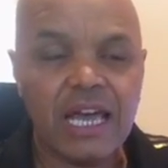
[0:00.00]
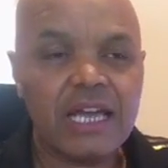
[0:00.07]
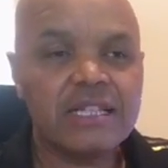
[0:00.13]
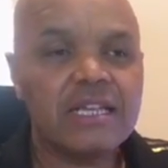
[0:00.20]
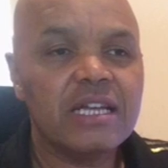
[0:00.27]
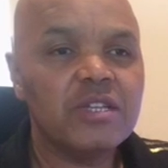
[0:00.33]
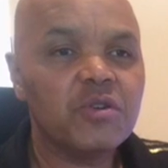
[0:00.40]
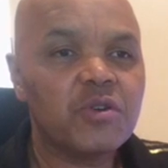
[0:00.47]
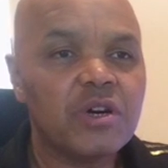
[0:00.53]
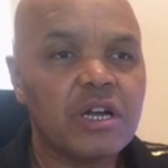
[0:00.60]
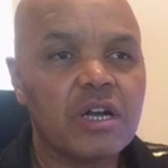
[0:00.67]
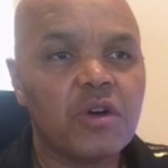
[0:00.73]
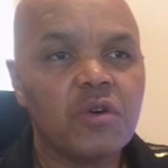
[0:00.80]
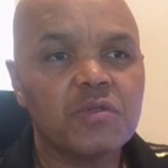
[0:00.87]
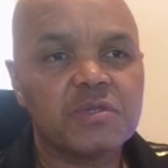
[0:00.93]
and then you're
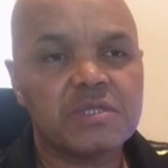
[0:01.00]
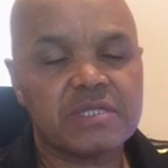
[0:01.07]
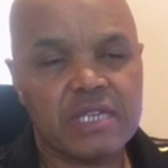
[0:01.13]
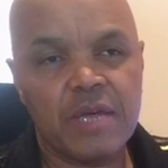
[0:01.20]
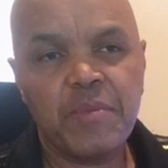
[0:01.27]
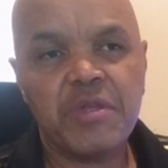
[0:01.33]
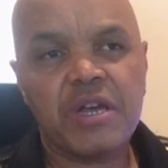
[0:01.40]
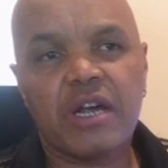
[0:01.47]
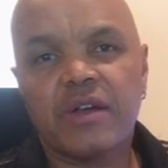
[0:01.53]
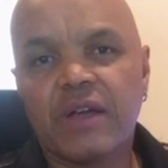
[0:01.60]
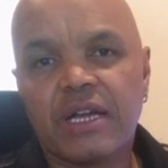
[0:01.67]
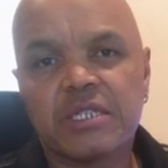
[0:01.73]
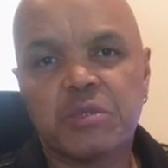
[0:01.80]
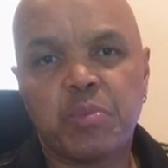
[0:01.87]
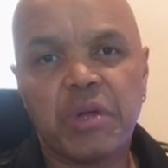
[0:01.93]
gonna go to seminar
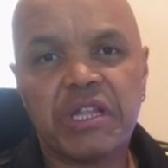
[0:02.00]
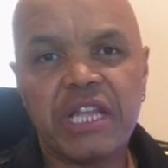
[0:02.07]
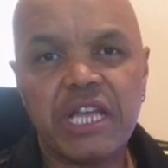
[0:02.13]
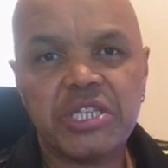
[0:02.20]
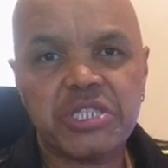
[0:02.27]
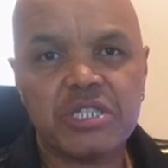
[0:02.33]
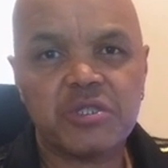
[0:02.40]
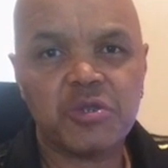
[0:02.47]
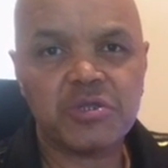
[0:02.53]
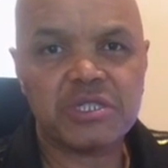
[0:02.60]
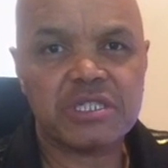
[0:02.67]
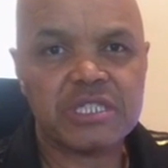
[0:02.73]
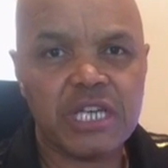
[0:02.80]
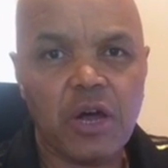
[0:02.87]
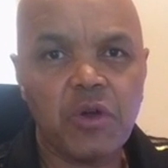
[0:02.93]
explanation to
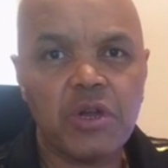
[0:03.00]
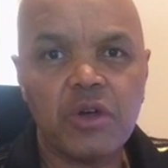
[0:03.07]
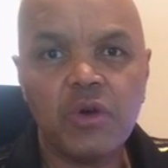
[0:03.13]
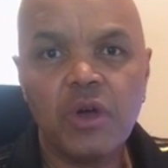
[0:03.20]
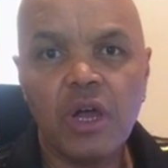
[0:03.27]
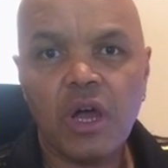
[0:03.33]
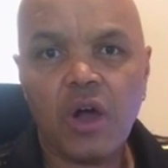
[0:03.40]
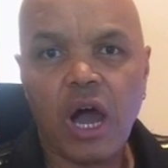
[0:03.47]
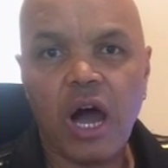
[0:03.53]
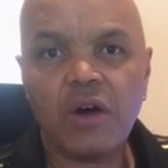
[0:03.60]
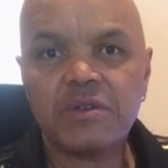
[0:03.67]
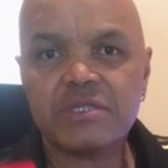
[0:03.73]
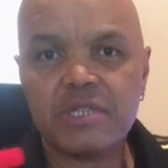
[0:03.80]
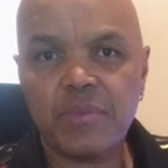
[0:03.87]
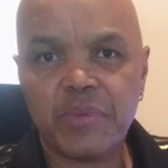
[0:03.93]
tell you
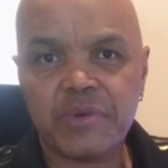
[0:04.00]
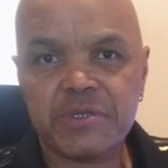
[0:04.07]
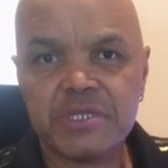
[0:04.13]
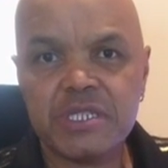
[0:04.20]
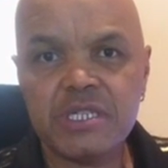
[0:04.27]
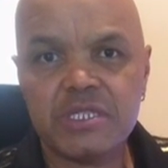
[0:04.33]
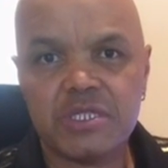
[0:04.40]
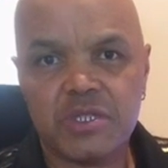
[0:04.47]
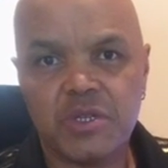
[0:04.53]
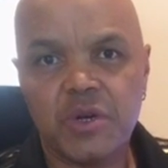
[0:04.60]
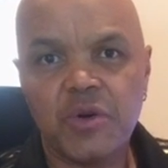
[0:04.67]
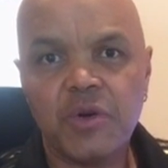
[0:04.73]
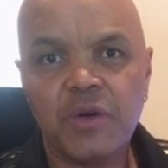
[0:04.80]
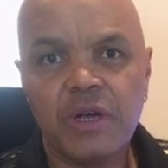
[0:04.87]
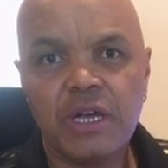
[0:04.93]
how is the proceeds, you
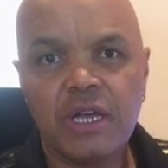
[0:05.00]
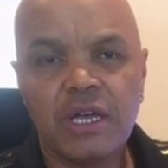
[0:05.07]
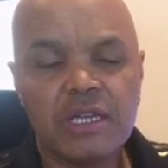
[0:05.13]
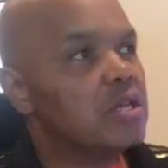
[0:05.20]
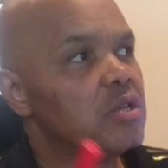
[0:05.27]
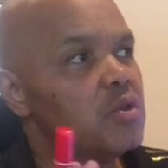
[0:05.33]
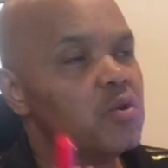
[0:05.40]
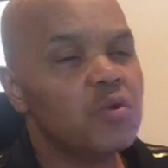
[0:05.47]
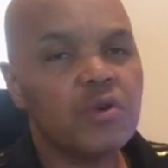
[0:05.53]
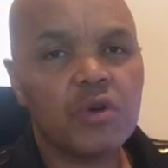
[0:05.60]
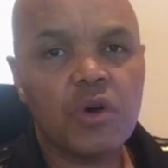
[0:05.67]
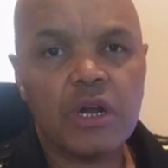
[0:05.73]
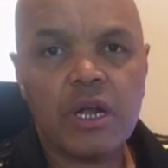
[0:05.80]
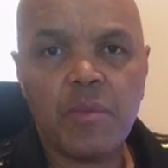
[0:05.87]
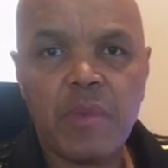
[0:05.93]
know? You're
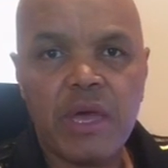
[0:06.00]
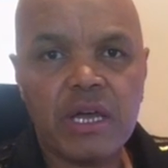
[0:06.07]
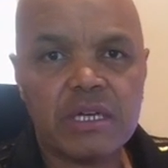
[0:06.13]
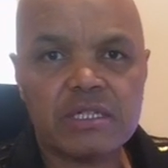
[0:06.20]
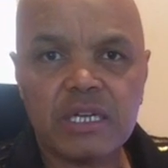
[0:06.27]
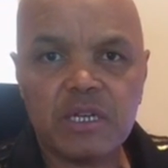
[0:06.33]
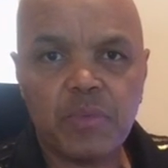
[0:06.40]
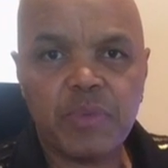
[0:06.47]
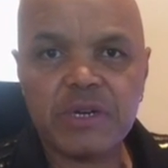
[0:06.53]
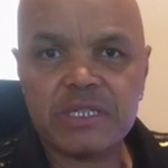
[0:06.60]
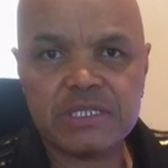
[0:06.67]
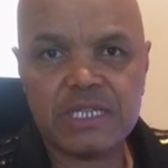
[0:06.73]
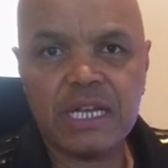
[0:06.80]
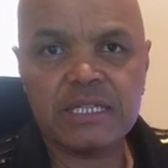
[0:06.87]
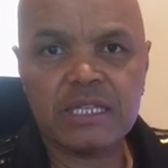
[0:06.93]
gonna make
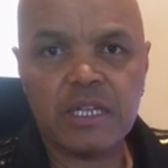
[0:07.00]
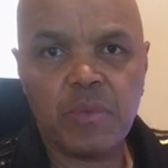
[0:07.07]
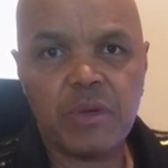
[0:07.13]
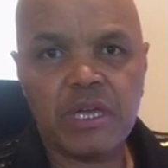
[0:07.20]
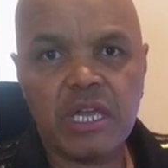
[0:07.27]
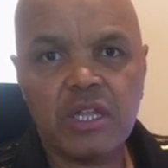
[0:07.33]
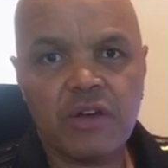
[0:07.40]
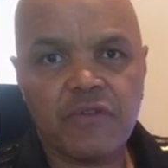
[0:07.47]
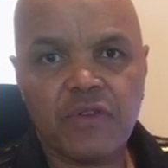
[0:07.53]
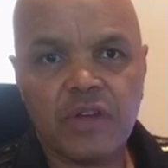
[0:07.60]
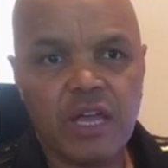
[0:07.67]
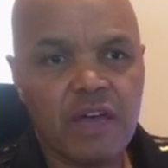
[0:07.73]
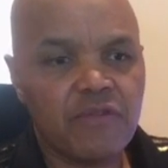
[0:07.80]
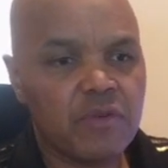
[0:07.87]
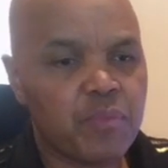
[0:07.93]
30% in the beginning for
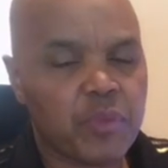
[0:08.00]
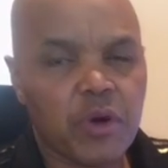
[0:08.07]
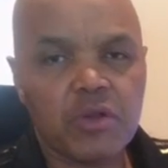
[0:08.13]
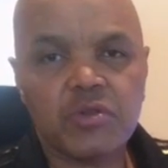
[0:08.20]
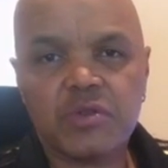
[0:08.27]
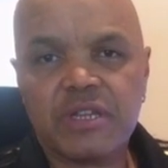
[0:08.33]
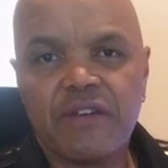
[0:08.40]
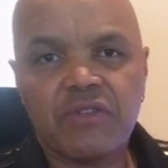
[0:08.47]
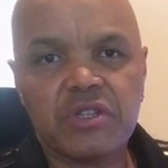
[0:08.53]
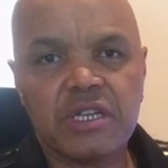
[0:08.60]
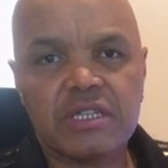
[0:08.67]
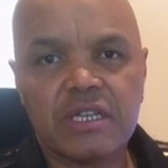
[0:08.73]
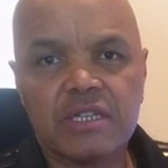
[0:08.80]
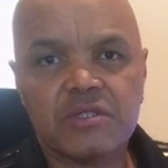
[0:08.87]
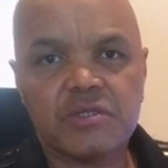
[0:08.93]
every product,
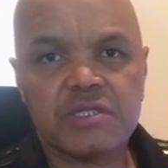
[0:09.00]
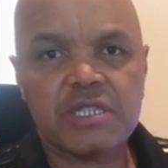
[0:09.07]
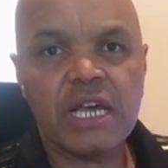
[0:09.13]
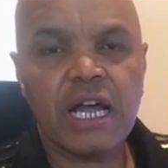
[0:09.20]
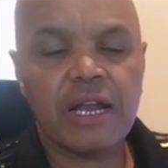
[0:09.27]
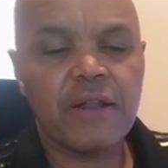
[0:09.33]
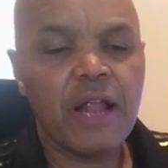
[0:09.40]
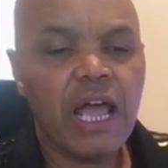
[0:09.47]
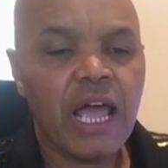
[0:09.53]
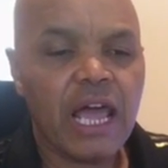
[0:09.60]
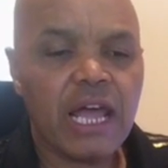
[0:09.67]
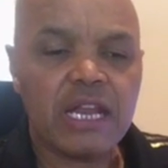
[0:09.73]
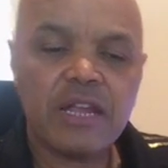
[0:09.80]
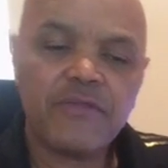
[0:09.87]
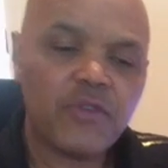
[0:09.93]
everything that you sell.
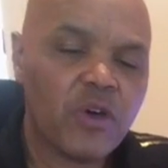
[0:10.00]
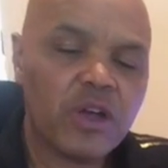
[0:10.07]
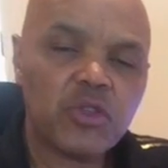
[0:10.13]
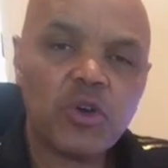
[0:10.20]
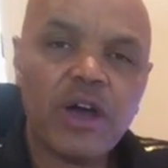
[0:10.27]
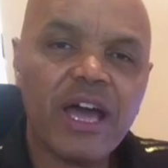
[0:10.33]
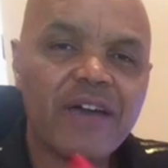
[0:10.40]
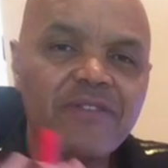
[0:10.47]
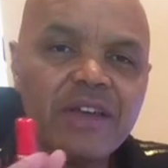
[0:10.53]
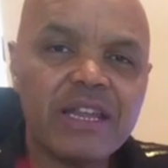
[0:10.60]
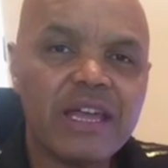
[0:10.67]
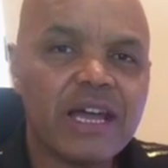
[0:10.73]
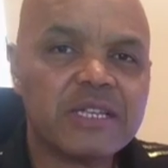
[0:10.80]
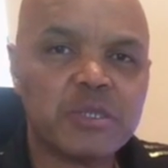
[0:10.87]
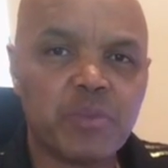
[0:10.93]
And if you don't have
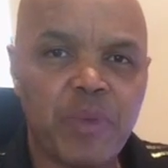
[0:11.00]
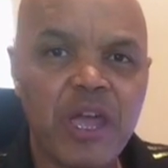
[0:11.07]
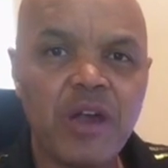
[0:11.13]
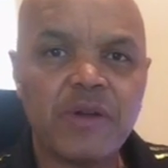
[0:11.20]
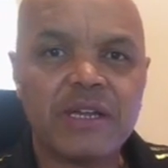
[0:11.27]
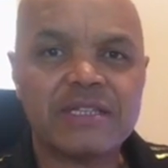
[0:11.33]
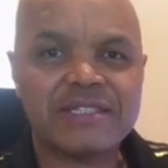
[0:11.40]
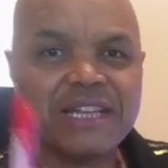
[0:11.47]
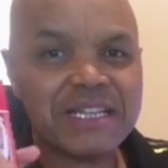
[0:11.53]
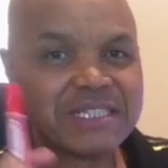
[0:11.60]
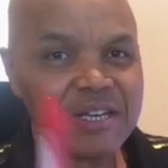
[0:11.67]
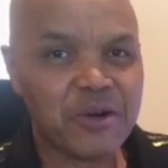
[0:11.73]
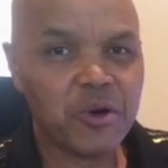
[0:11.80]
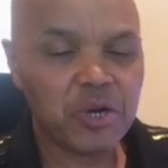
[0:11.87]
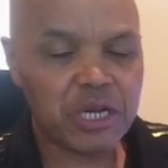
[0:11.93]
any experience, that's
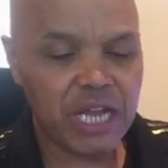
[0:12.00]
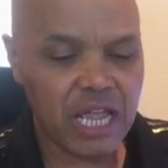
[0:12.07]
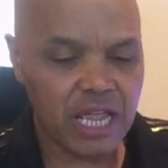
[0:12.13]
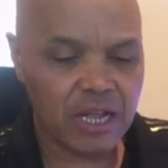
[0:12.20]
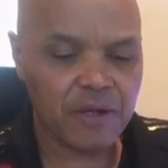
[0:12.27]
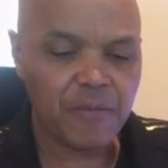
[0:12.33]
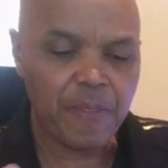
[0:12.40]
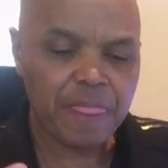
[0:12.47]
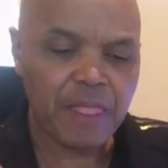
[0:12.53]
a good thing.